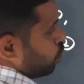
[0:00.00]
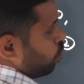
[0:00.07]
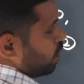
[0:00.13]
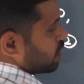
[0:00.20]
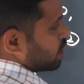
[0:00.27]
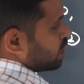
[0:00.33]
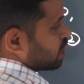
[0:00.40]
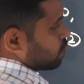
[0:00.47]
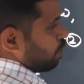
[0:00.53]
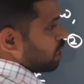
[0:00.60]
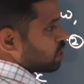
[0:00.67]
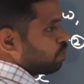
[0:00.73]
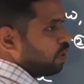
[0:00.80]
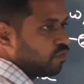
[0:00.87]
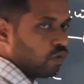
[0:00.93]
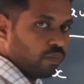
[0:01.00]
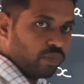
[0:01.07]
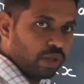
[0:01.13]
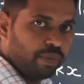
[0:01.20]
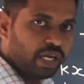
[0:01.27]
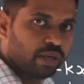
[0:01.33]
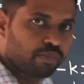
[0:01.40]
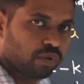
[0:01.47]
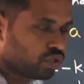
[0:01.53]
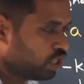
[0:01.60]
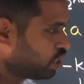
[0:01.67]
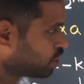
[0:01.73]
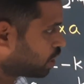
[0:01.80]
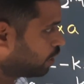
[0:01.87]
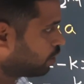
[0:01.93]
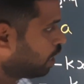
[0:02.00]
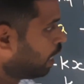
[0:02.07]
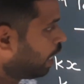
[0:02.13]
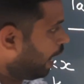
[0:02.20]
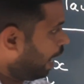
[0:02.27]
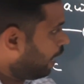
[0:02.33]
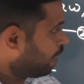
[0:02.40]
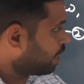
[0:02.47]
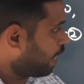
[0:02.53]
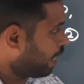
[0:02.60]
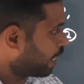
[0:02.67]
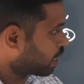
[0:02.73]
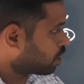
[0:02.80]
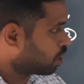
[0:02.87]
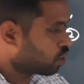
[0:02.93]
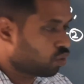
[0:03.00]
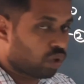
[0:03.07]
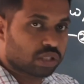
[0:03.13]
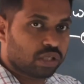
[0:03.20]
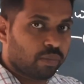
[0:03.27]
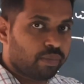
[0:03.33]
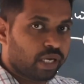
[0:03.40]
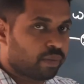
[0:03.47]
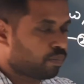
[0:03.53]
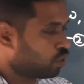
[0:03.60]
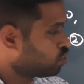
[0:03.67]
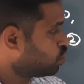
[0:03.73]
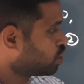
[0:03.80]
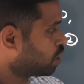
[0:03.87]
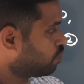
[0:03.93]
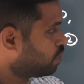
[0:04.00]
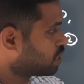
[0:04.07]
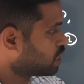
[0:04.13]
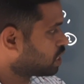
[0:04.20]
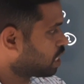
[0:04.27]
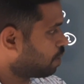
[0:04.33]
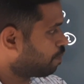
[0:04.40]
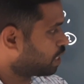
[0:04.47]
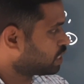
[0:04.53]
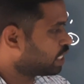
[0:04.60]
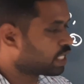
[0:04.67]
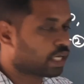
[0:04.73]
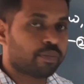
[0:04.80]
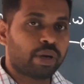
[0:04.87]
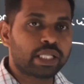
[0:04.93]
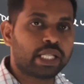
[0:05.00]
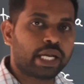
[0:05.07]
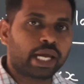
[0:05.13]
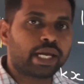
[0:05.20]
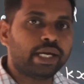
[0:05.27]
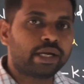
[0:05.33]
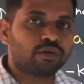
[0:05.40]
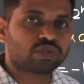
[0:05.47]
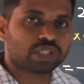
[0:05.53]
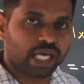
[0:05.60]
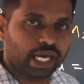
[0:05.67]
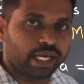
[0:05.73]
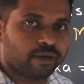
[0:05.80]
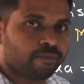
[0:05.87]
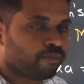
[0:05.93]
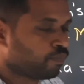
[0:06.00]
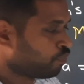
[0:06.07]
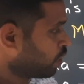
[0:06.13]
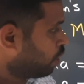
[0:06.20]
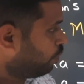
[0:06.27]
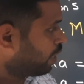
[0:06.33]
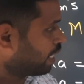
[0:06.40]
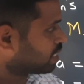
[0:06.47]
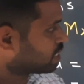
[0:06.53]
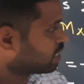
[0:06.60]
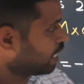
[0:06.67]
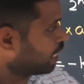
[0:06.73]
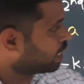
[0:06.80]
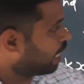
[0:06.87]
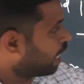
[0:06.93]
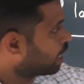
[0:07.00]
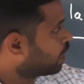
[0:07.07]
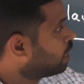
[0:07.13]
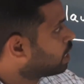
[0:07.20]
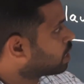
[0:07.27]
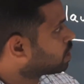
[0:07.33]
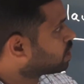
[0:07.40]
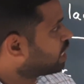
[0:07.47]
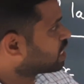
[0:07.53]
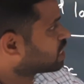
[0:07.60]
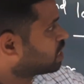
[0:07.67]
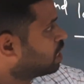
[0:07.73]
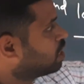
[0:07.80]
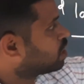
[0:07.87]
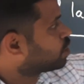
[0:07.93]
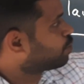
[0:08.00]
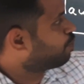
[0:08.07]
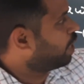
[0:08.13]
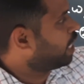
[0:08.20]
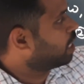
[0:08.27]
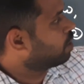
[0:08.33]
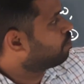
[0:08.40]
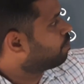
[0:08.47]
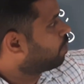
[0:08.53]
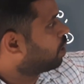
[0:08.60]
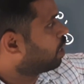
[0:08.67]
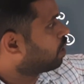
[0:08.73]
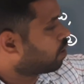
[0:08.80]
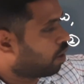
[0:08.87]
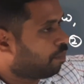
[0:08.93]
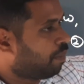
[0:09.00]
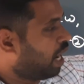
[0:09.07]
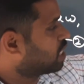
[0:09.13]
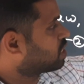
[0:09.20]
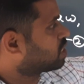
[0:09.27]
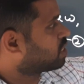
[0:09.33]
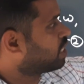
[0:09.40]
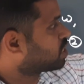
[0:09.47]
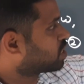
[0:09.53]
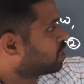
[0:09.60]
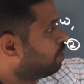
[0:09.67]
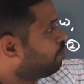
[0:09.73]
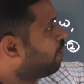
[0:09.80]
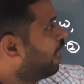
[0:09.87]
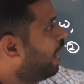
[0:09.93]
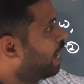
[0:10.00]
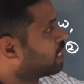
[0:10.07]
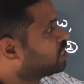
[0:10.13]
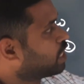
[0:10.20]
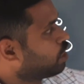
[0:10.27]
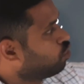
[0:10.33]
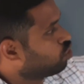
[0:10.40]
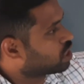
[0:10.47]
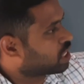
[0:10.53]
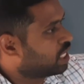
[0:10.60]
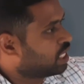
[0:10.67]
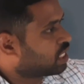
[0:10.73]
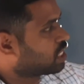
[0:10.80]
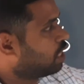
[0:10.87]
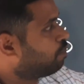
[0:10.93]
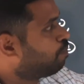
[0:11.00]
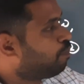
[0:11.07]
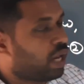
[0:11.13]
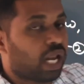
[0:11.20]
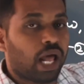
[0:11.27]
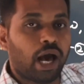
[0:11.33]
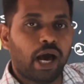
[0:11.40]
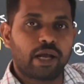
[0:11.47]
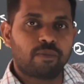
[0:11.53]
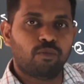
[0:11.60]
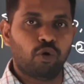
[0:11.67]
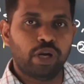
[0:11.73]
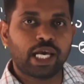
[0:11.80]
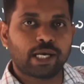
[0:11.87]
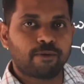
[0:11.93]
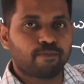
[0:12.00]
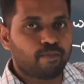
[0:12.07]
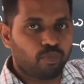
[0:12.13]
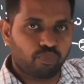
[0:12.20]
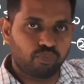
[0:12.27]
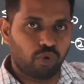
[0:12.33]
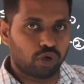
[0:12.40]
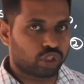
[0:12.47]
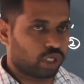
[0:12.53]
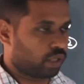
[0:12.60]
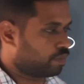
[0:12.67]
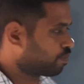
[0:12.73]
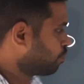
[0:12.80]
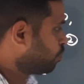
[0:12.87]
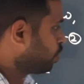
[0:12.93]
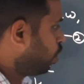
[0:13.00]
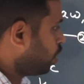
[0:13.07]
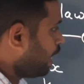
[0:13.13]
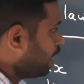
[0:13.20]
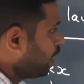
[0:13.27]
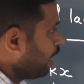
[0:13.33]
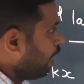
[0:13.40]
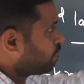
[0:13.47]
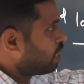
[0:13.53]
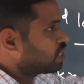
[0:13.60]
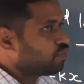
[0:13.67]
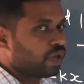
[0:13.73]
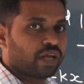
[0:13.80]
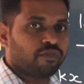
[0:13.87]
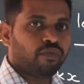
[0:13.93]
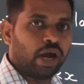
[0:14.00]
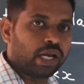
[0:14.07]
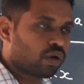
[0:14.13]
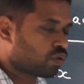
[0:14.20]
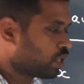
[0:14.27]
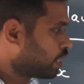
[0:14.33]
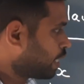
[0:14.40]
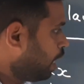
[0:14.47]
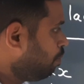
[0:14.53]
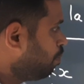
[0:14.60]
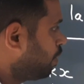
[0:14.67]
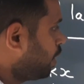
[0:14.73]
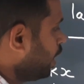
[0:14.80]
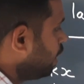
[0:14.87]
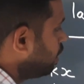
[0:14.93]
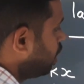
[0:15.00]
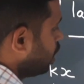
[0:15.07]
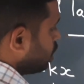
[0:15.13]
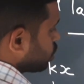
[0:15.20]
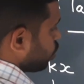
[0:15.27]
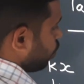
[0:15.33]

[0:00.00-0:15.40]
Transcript: to its displacement from the mean position and directed towards the mean position, which is represented by the negative sign, we can say that this spring mass system executes simple harmonic motion. Okay, and thus we can find out the time period.